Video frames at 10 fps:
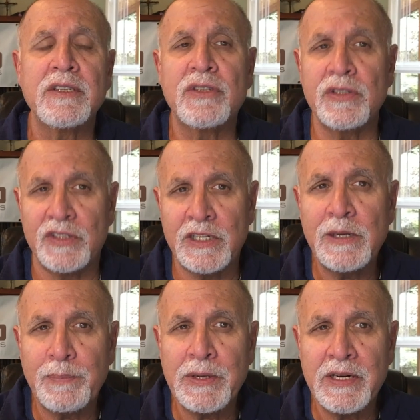to
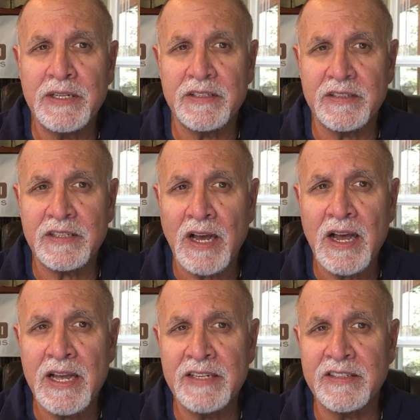deepen its
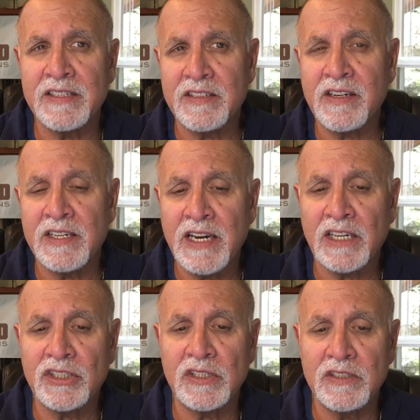ties, its
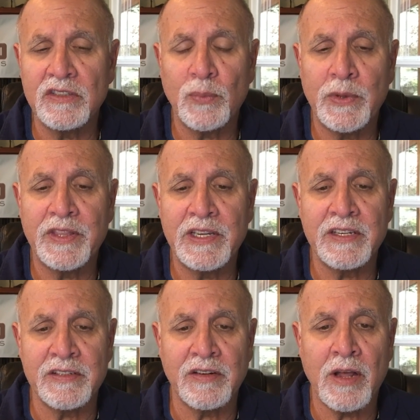connections with the
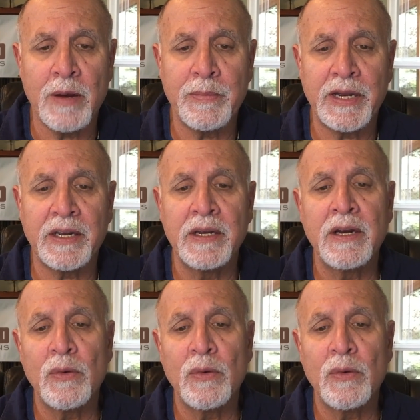Islamic